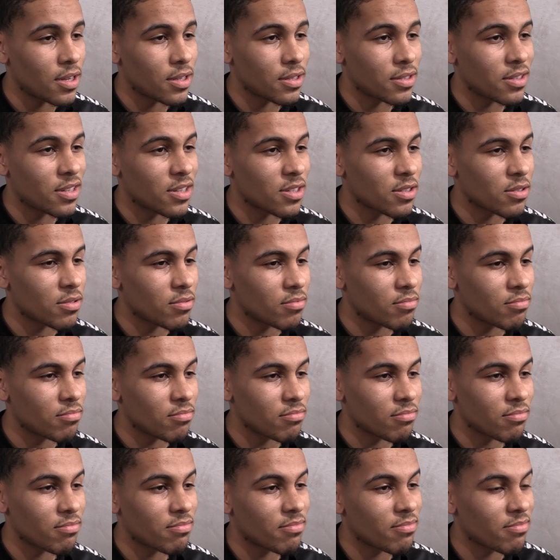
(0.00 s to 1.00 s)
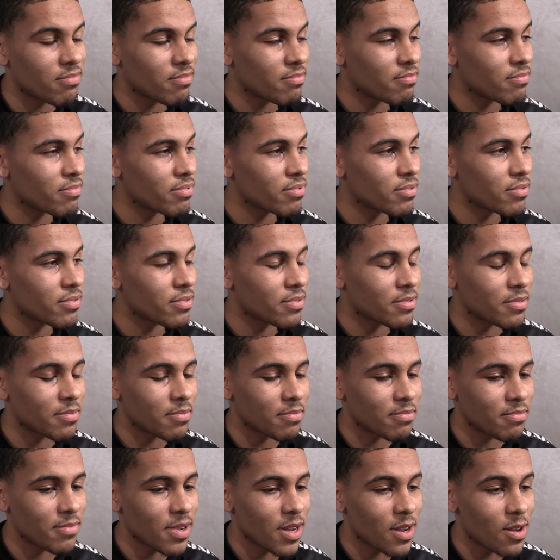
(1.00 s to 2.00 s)
think
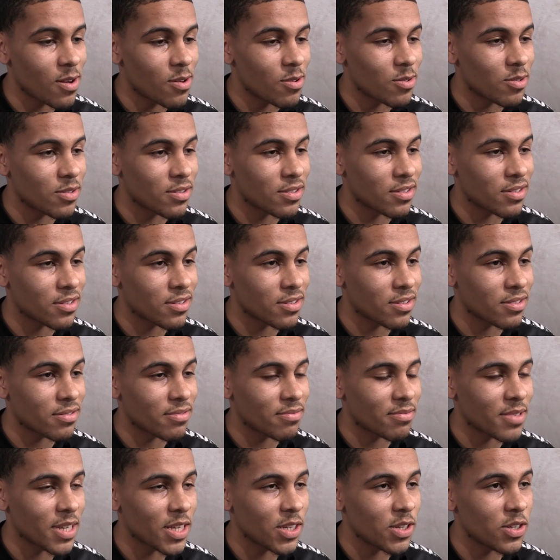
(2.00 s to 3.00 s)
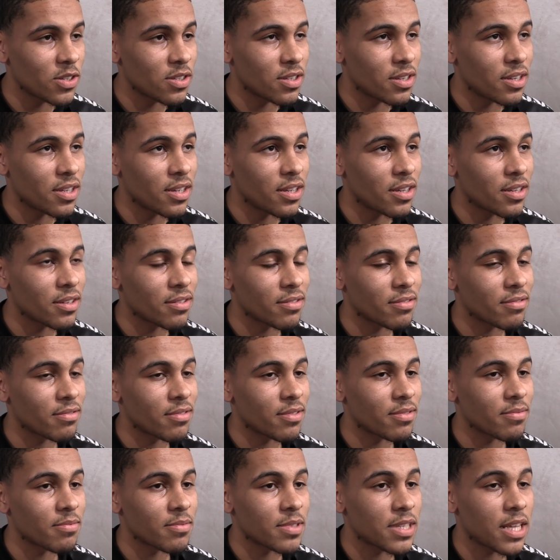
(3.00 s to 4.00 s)
my goals, they're usually
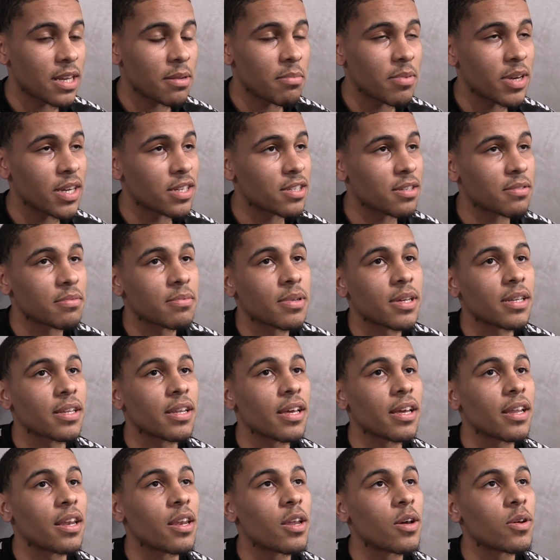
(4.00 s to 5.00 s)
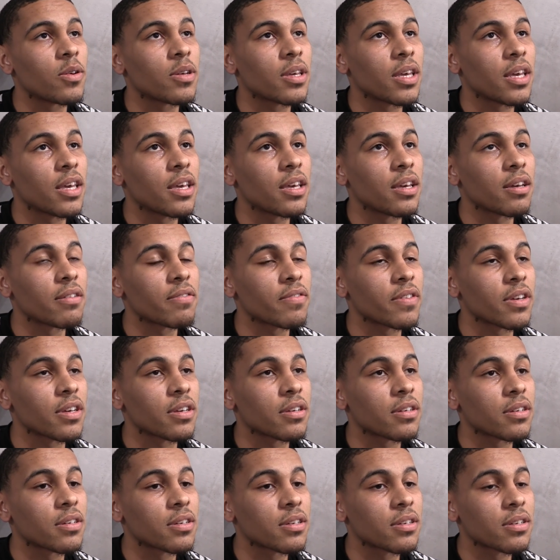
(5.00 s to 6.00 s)
celebrations, but they're low key. I
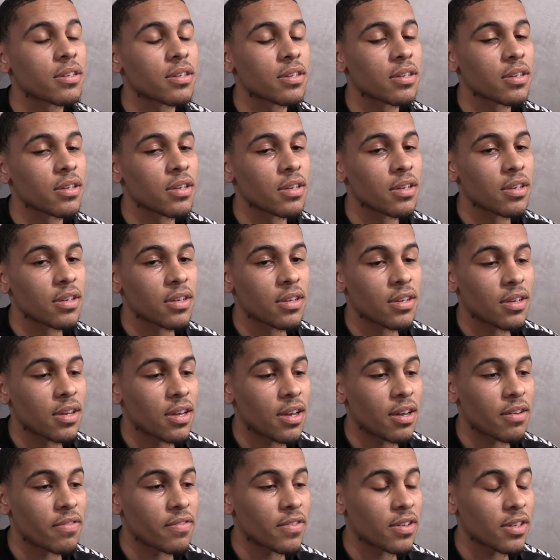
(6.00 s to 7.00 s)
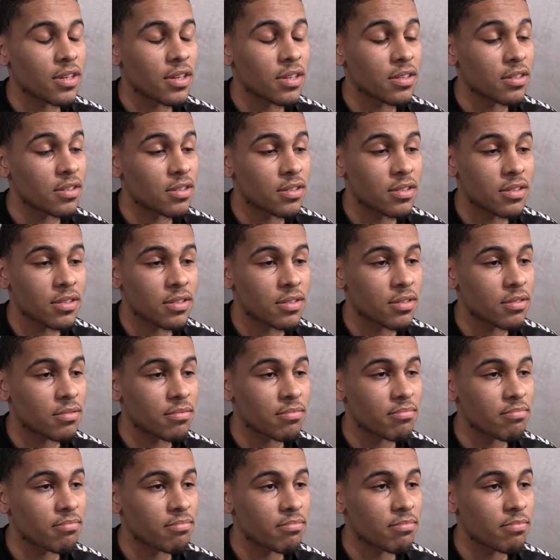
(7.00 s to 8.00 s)
think I just
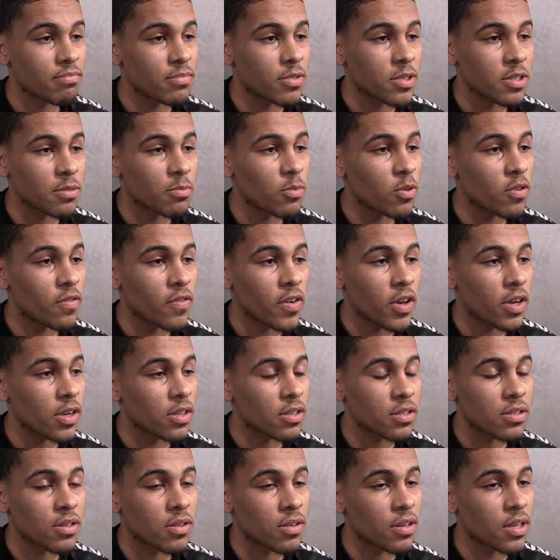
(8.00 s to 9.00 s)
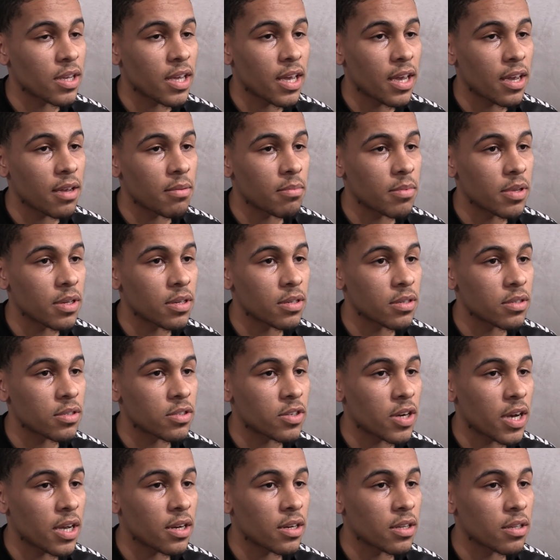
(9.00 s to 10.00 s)
more focused on the game and
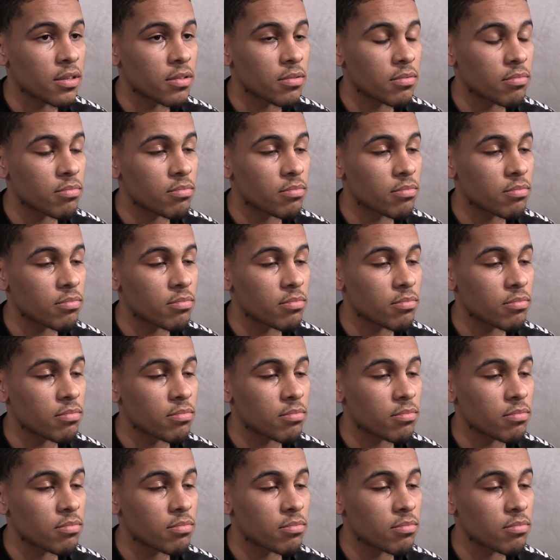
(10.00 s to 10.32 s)
trying to